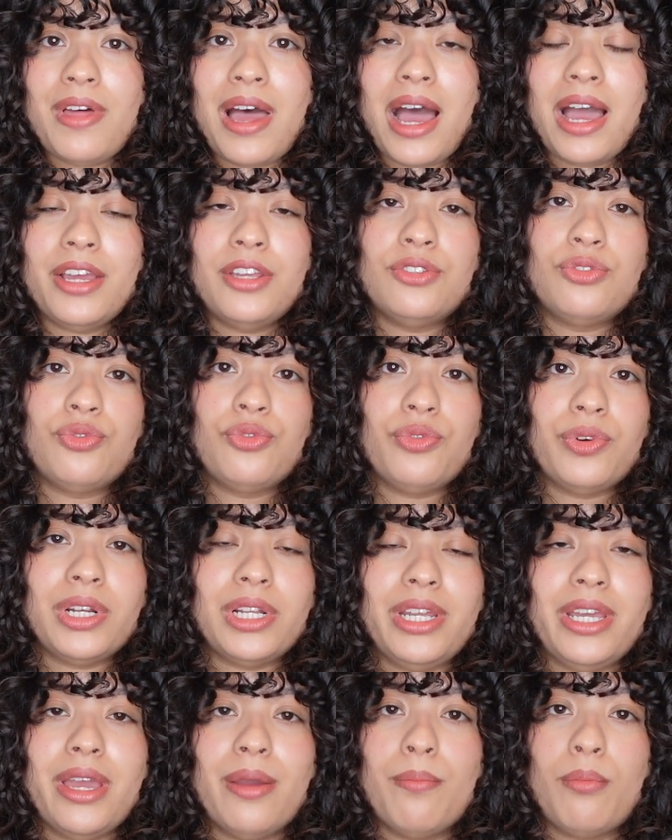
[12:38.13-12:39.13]
that is
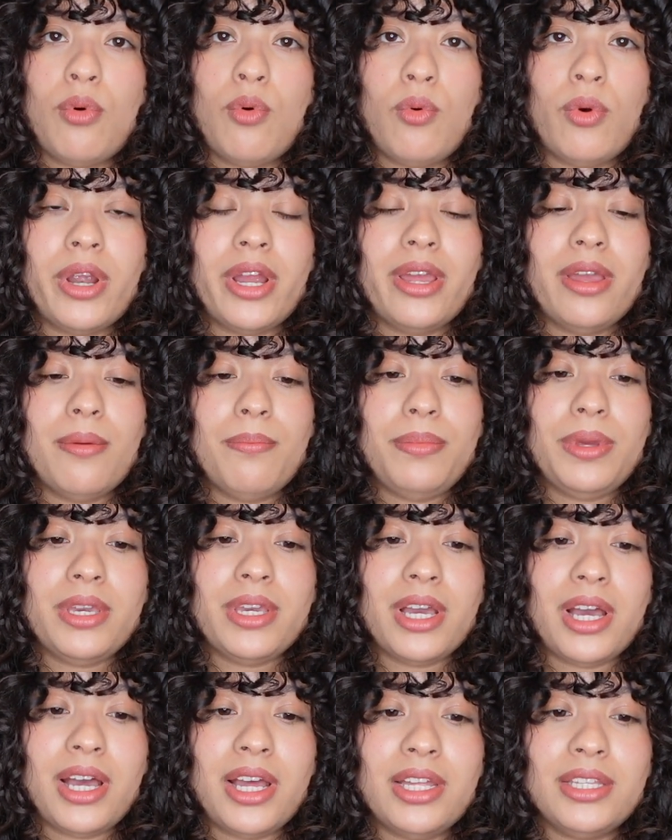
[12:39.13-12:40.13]
really important,
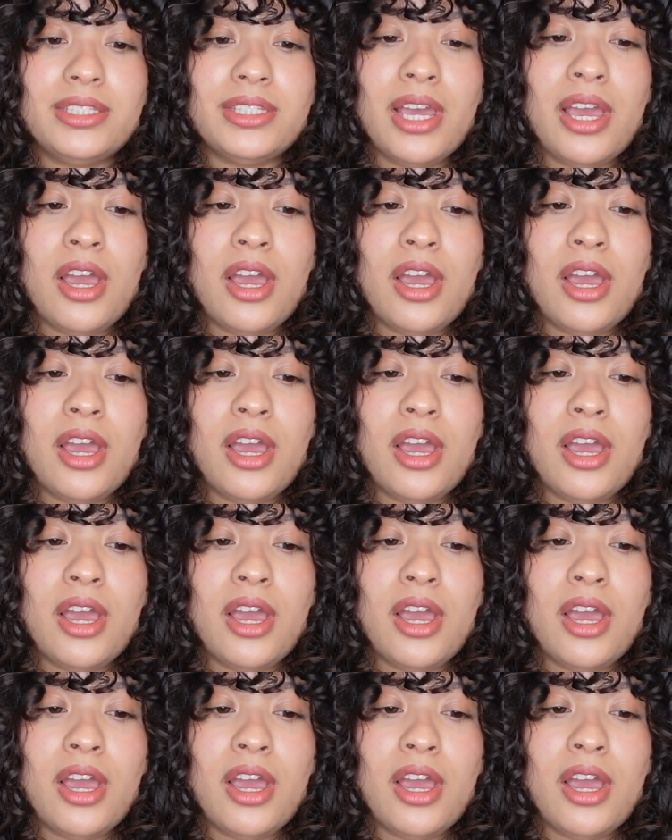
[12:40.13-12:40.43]
because